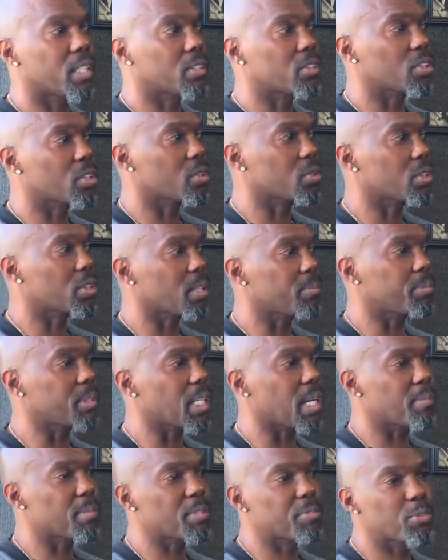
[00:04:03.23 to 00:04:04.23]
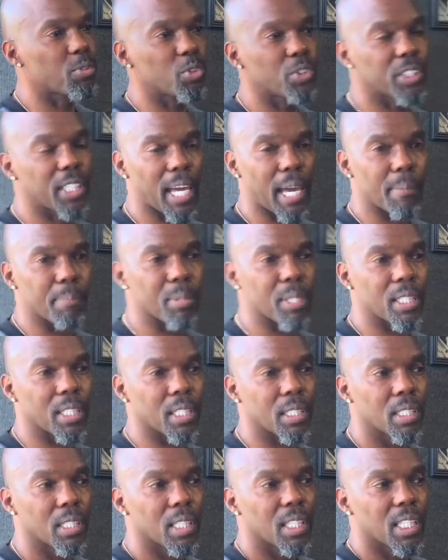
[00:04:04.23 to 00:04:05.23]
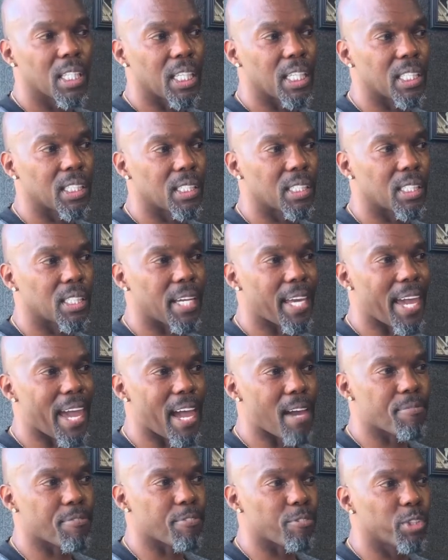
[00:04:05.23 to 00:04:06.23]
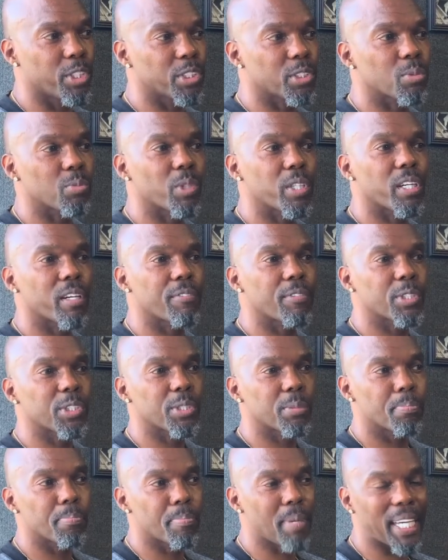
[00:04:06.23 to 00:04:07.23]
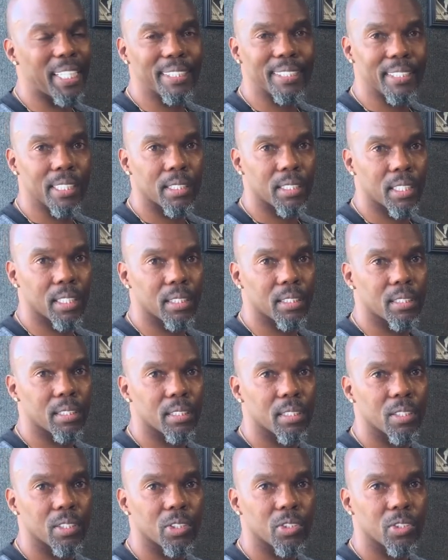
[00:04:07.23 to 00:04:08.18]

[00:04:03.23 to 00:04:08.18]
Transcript: So sometime if you tap in and the app freezes, whatever, it's maintenance.